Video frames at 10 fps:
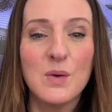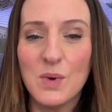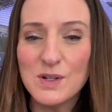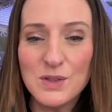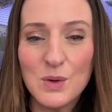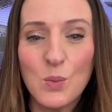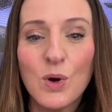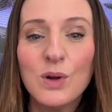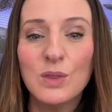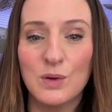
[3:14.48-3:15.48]
What is their
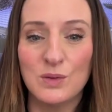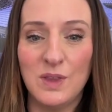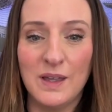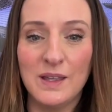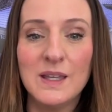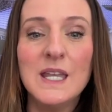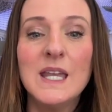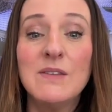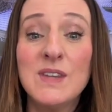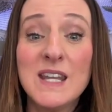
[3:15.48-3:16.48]
workload like?
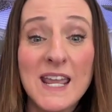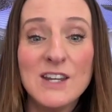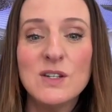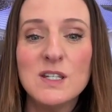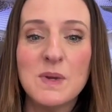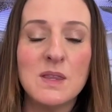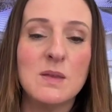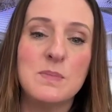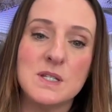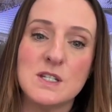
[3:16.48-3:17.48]
An agent has been in
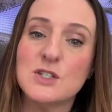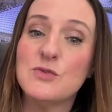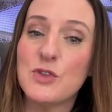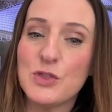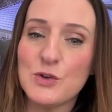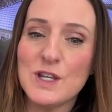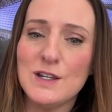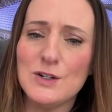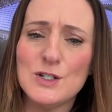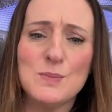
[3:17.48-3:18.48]
the business for 30
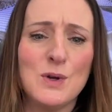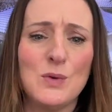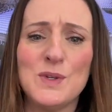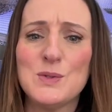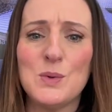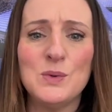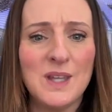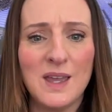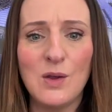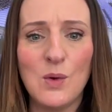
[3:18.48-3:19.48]
years, but only sold
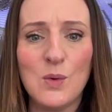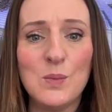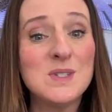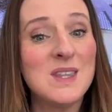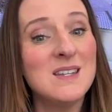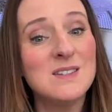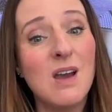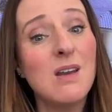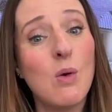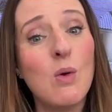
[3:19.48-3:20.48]
10 homes. That's
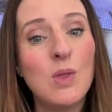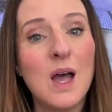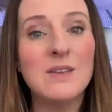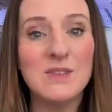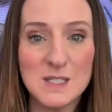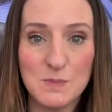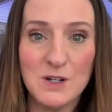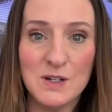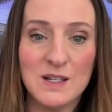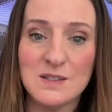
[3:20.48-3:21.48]
not a whole lot of
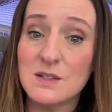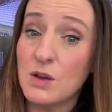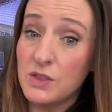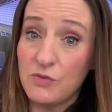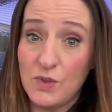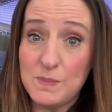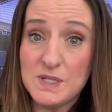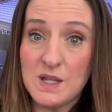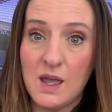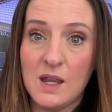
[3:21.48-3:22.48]
experience. On the flip
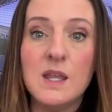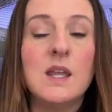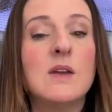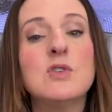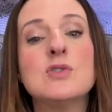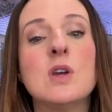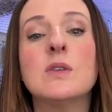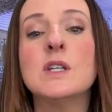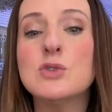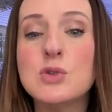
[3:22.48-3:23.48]
side, if they're
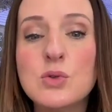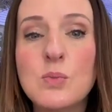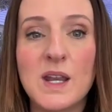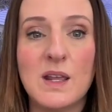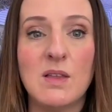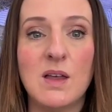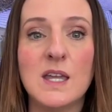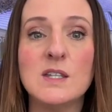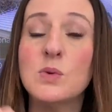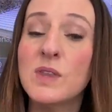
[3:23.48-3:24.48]
juggling too many
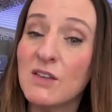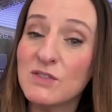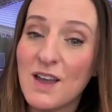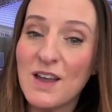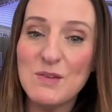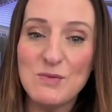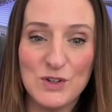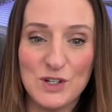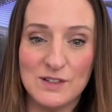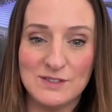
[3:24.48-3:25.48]
clients, will they have time
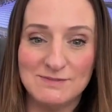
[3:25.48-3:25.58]
for you?